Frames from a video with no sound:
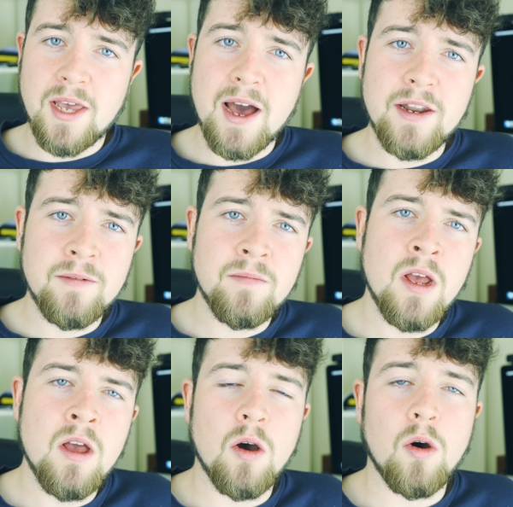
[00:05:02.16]
Canon
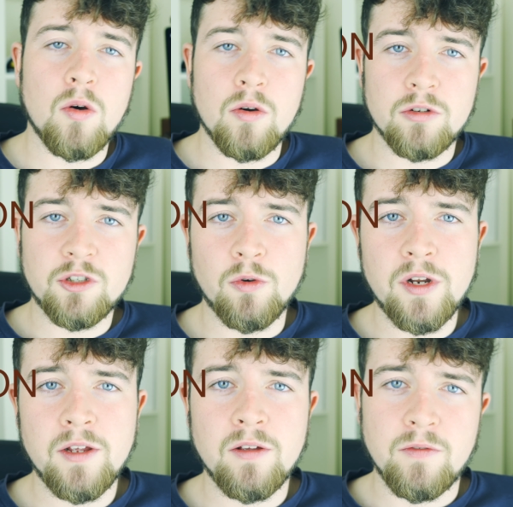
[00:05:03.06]
or
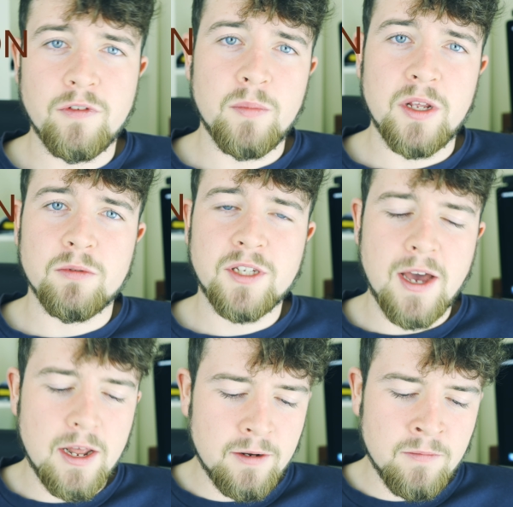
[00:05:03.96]
Sony, for me it was
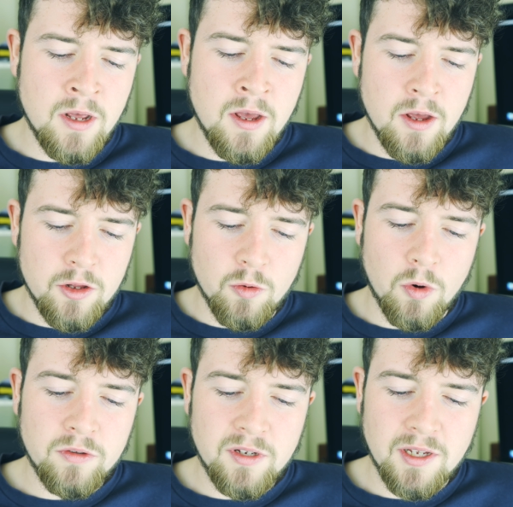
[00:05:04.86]
Canon, you
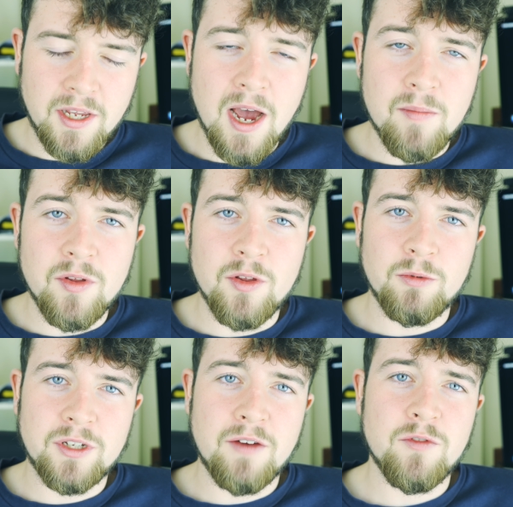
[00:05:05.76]
wanted a camera that
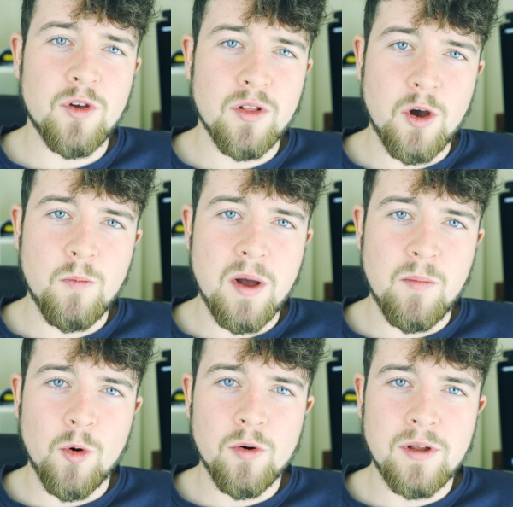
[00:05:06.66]
was giving you a little bit
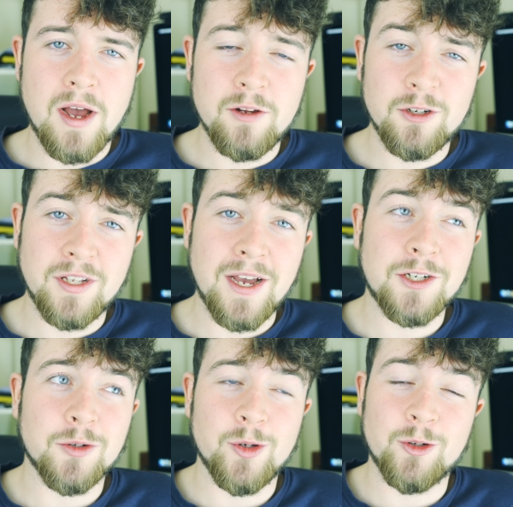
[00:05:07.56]
more. I used to
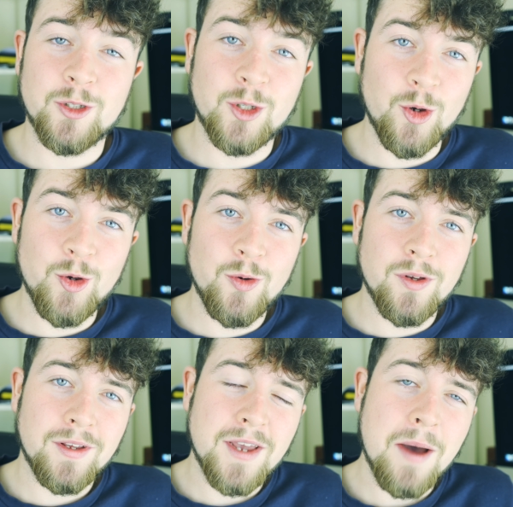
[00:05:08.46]
actually use two
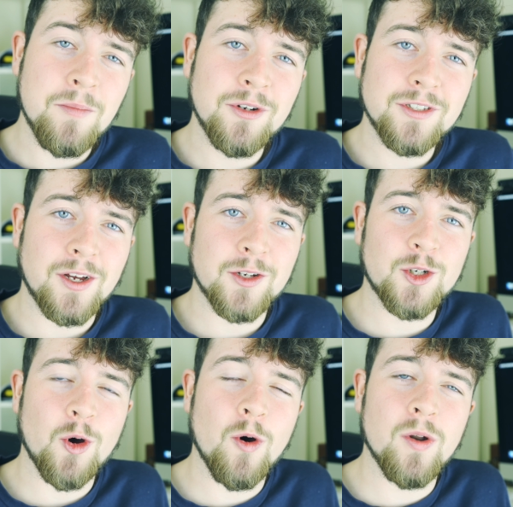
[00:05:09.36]
cameras. I
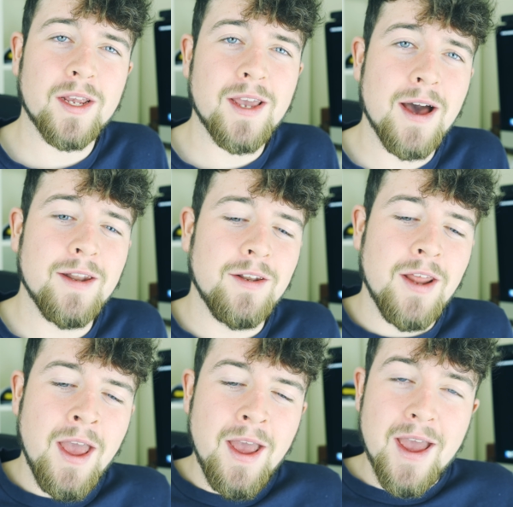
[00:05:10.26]
shot on a Canon
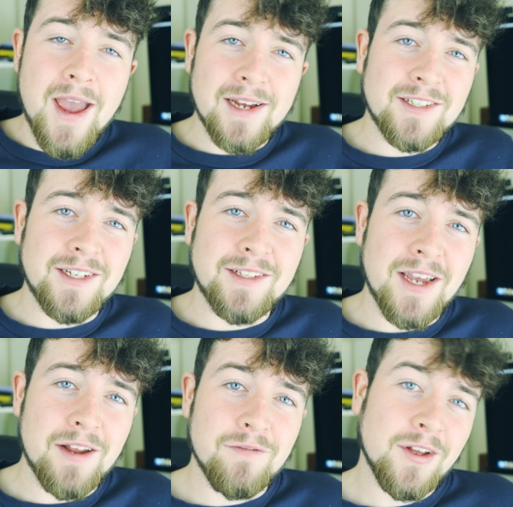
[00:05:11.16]

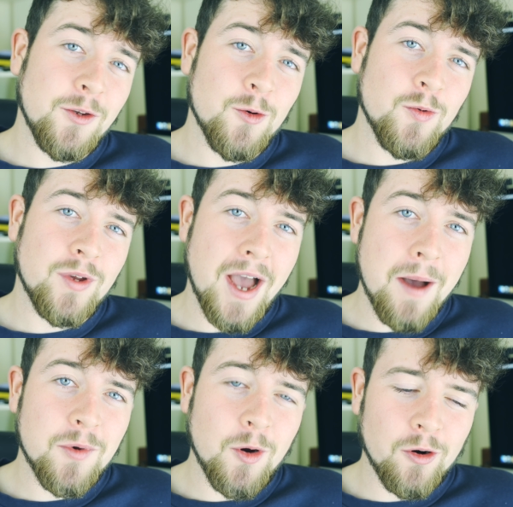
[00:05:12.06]
XC10 video
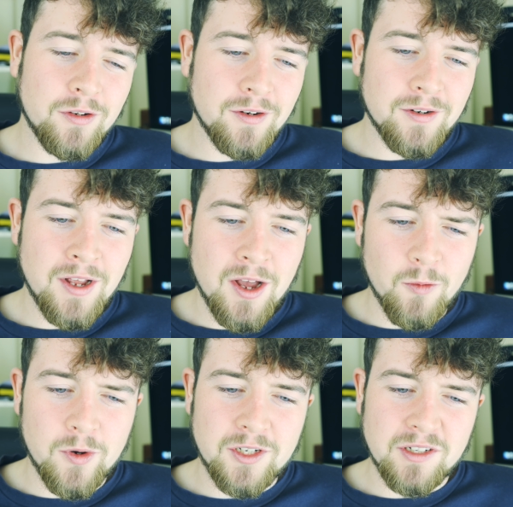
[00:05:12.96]
camcorder,
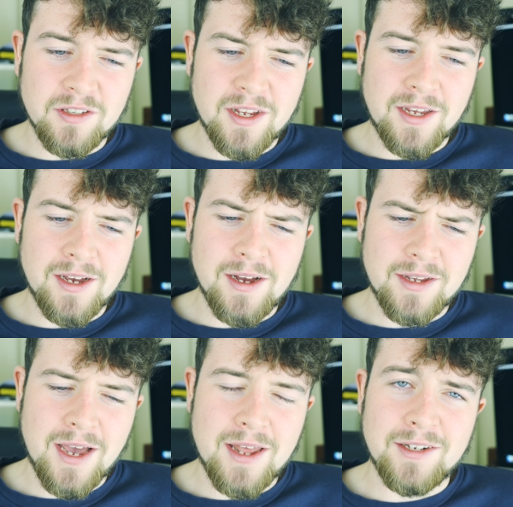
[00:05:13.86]
which is like a
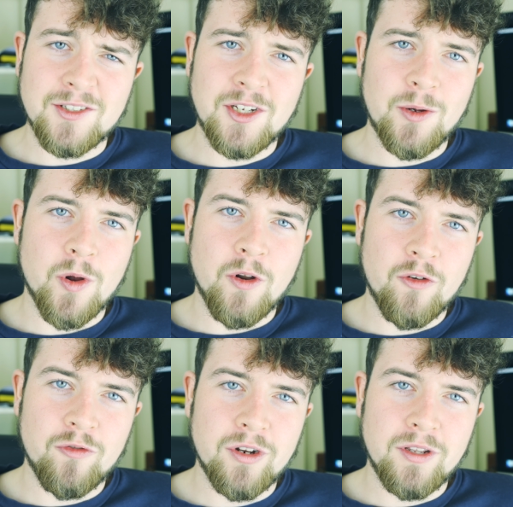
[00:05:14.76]
Canon
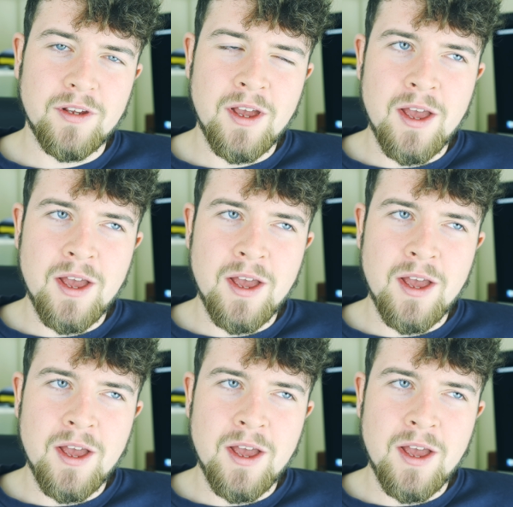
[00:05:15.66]
C100,